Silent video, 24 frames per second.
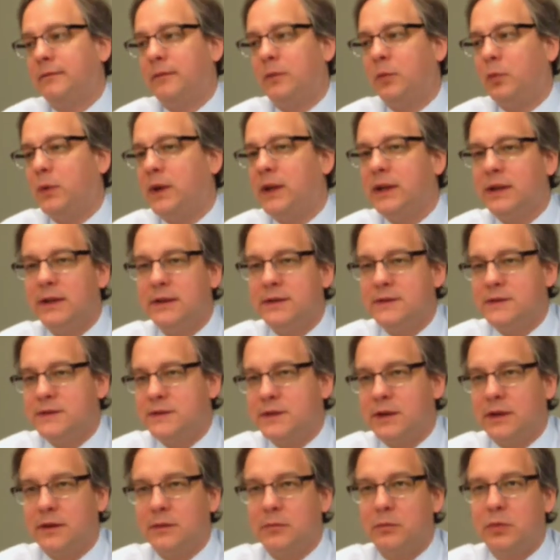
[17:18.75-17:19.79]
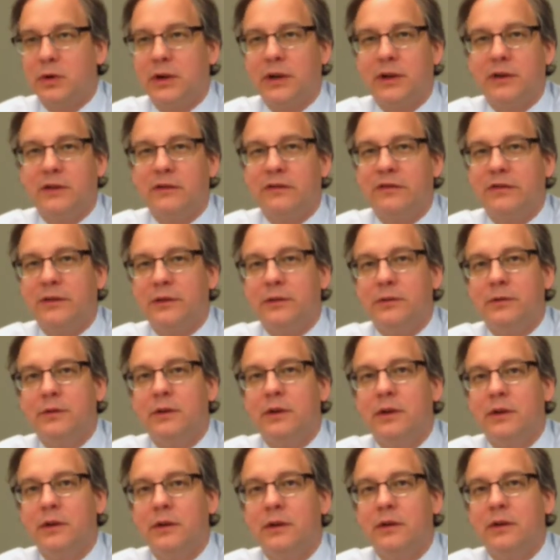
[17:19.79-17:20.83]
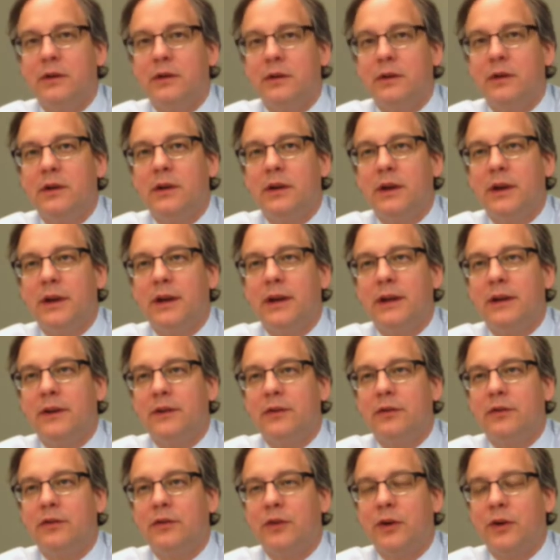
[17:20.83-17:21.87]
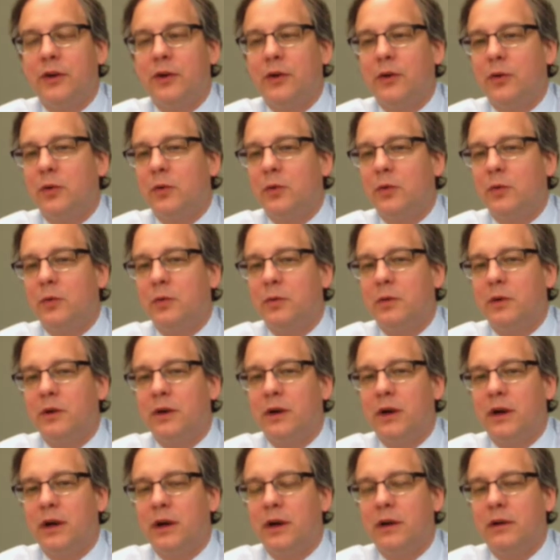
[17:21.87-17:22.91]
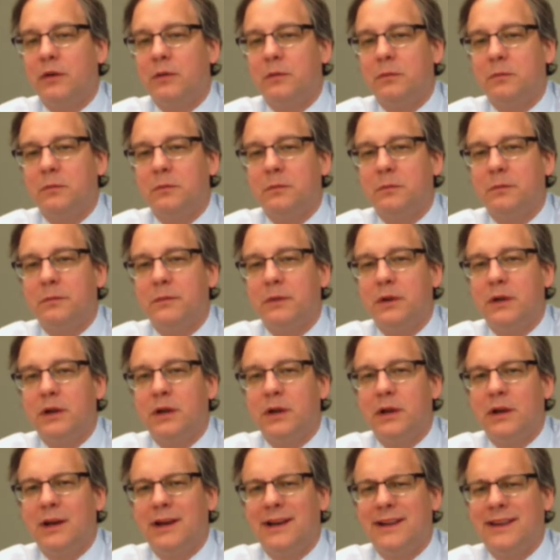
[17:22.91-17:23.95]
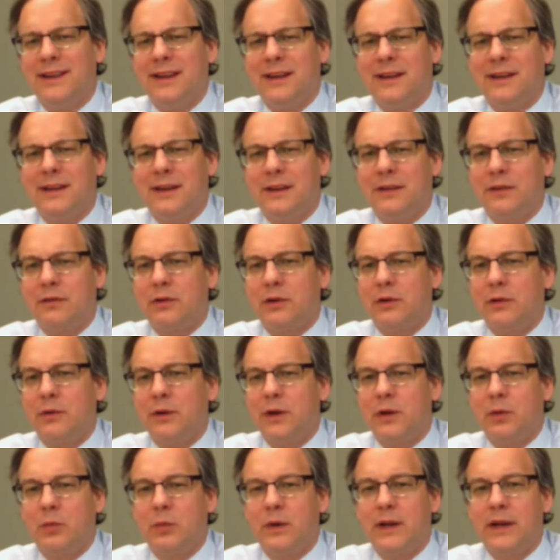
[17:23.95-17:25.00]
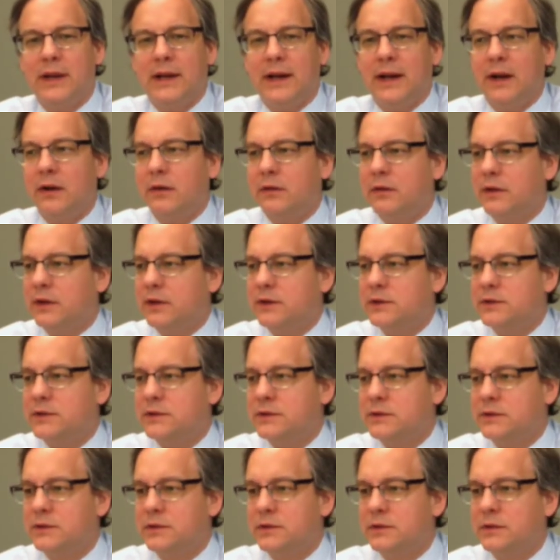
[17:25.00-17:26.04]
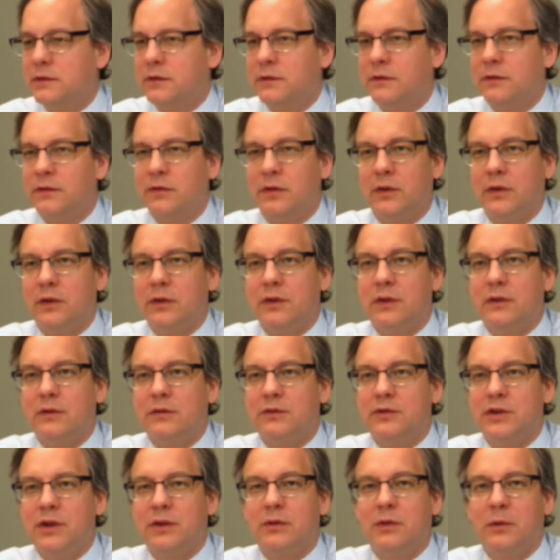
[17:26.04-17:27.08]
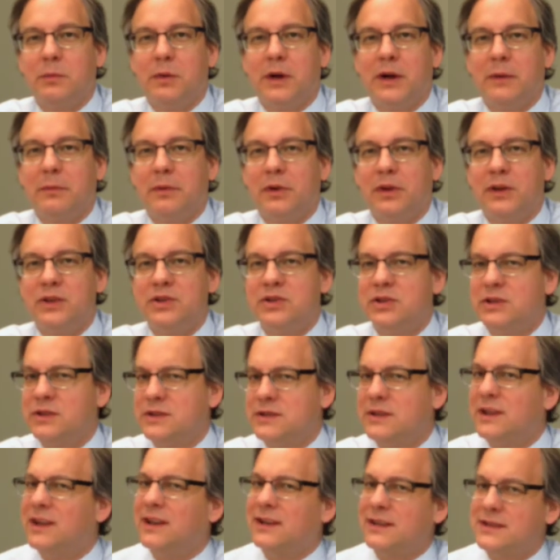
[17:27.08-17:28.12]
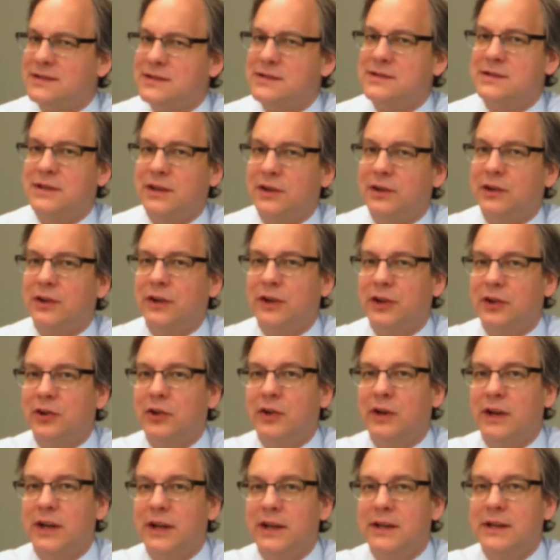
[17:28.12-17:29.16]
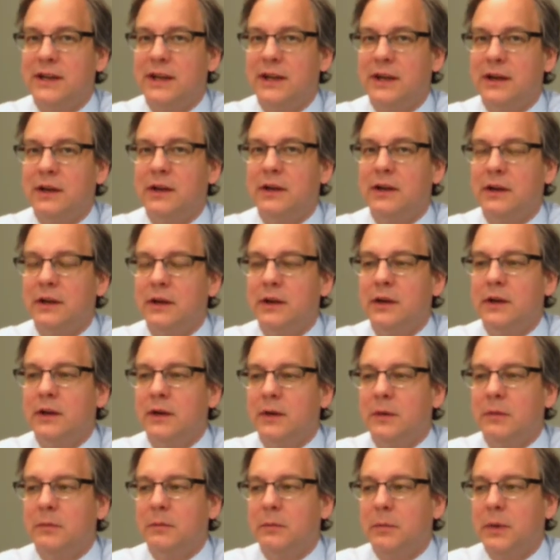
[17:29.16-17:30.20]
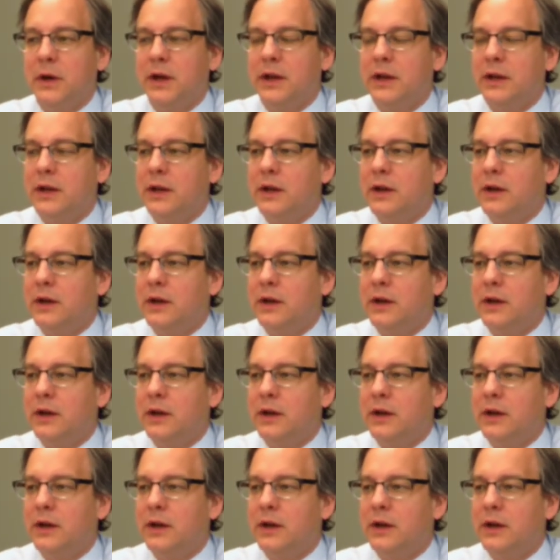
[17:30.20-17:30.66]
wheat is a pretty good food. And so I think that throwing wheat out is, for the general population, is not necessarily a good idea. But